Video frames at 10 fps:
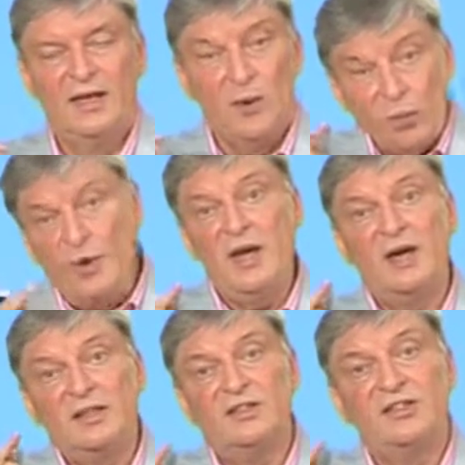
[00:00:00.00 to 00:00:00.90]
and we
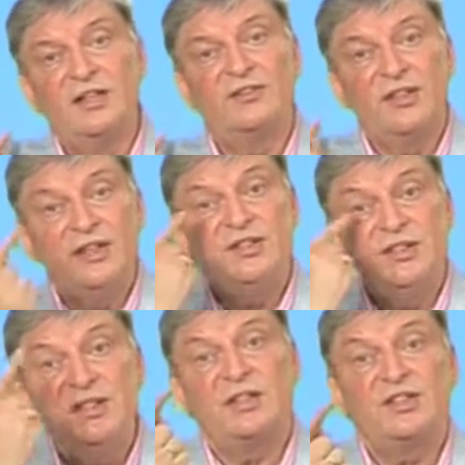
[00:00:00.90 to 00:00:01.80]
are the
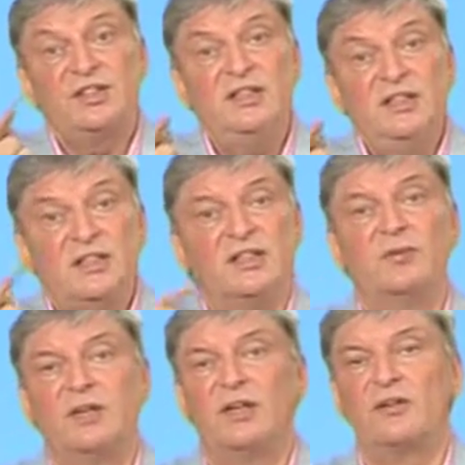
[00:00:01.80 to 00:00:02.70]
generation that sees it
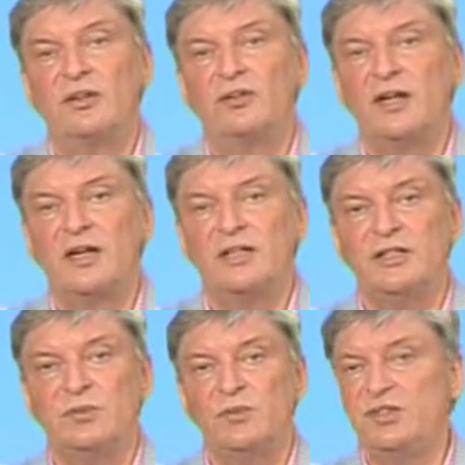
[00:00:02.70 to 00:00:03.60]
with our own
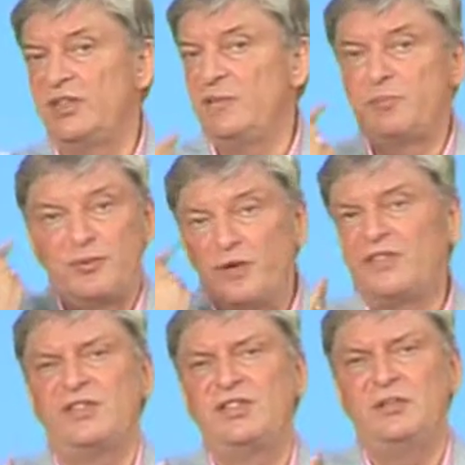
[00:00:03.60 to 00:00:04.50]
eyes. We see
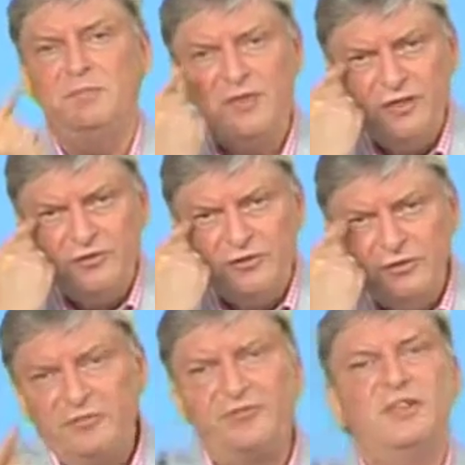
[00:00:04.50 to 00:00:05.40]
prophecy being
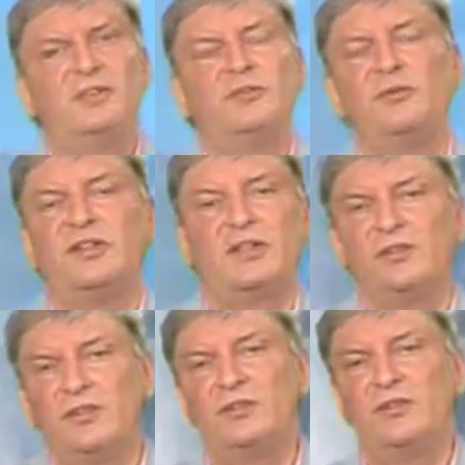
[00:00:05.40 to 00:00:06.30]
fulfilled with
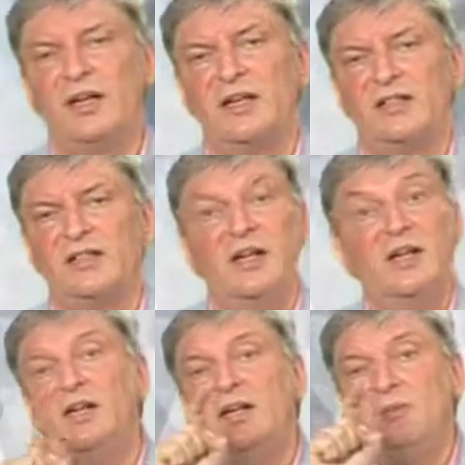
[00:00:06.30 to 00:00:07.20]
our own eyes.
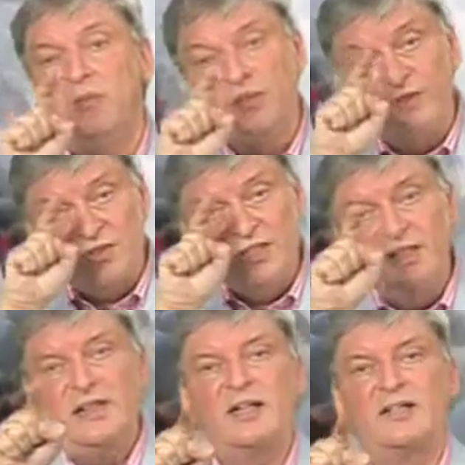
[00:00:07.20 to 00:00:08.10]
When you see
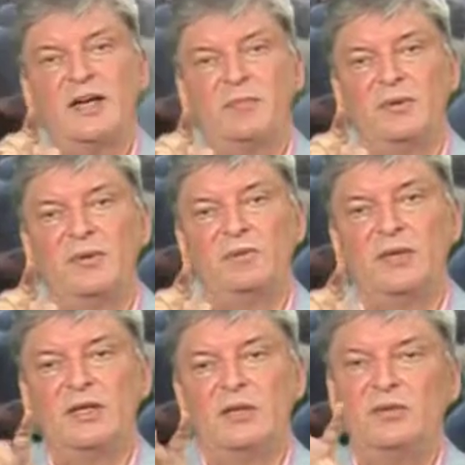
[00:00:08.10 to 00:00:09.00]
that happen,
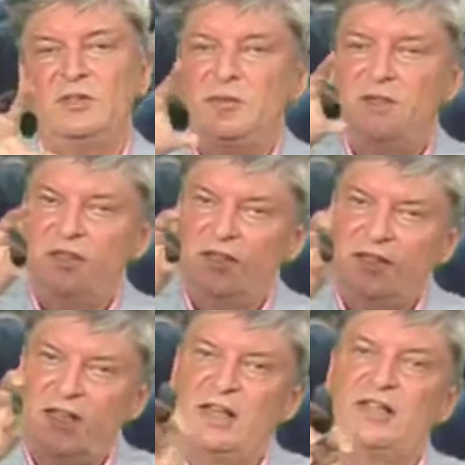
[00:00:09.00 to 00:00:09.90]
when there will be
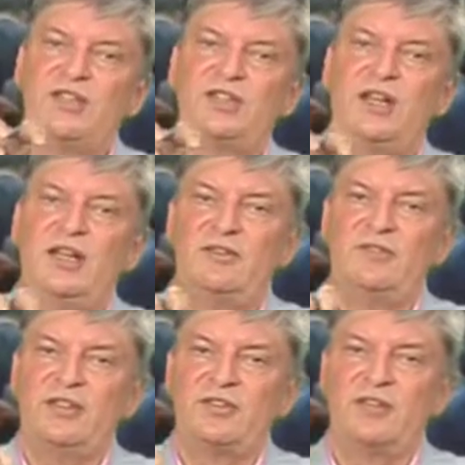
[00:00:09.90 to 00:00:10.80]
again a state
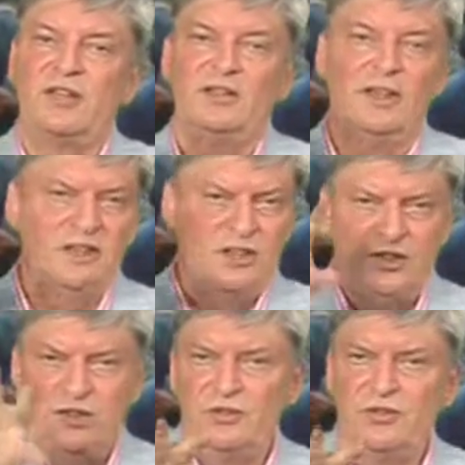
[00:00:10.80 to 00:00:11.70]
of Israel and the
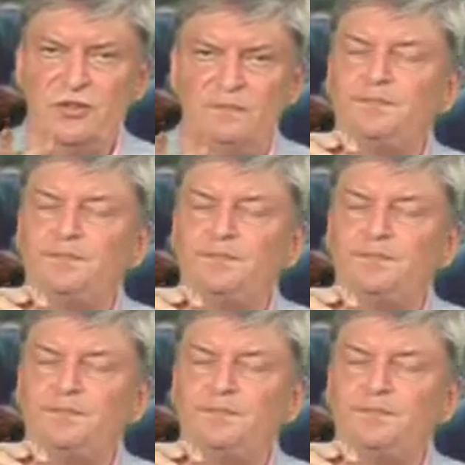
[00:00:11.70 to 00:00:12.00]
Jews